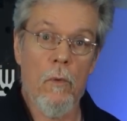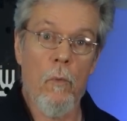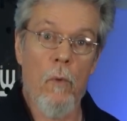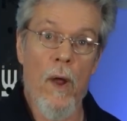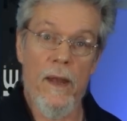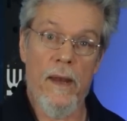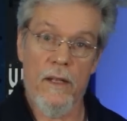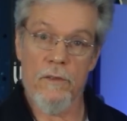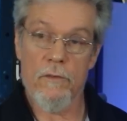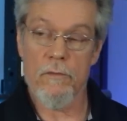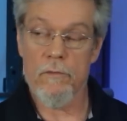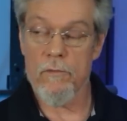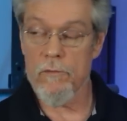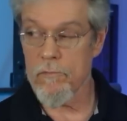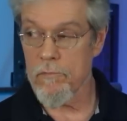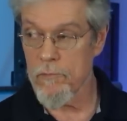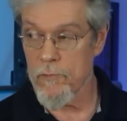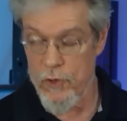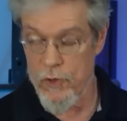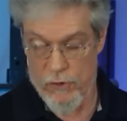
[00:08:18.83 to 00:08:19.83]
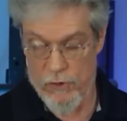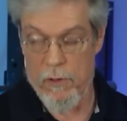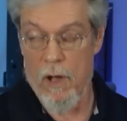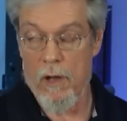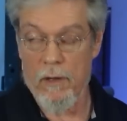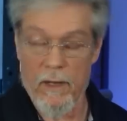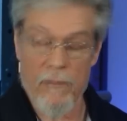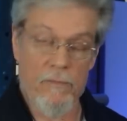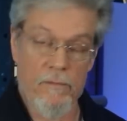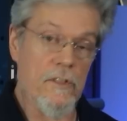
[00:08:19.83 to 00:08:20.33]
waited just
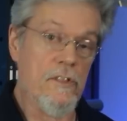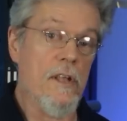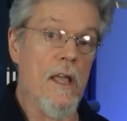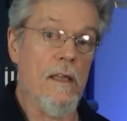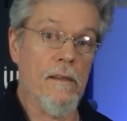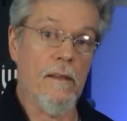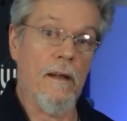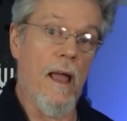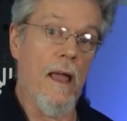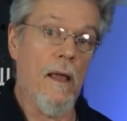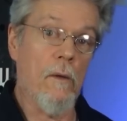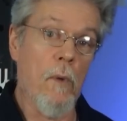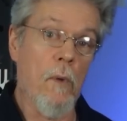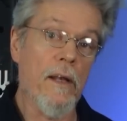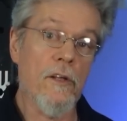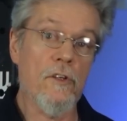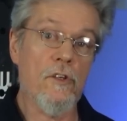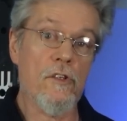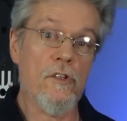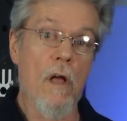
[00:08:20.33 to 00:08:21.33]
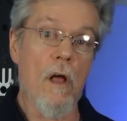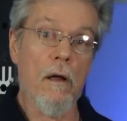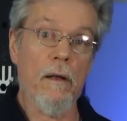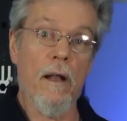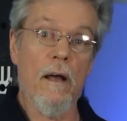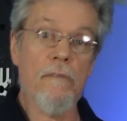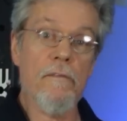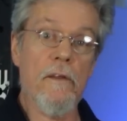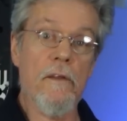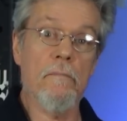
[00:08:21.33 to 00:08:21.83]
long enough to say that I had waited just long
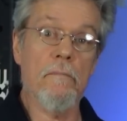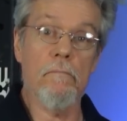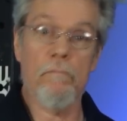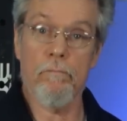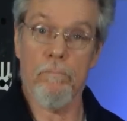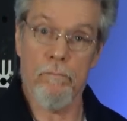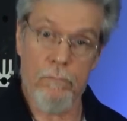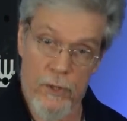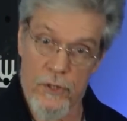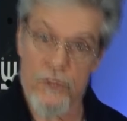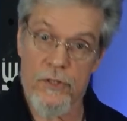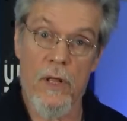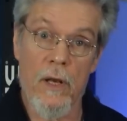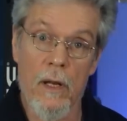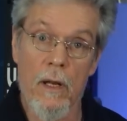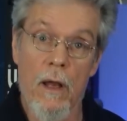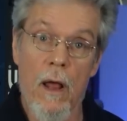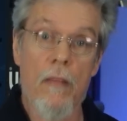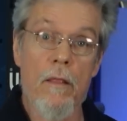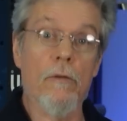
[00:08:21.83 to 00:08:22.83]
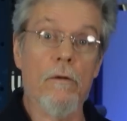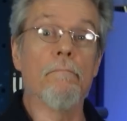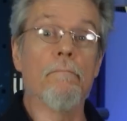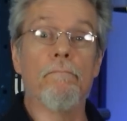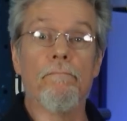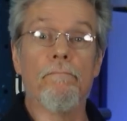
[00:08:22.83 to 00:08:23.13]
enough, and pushed in another.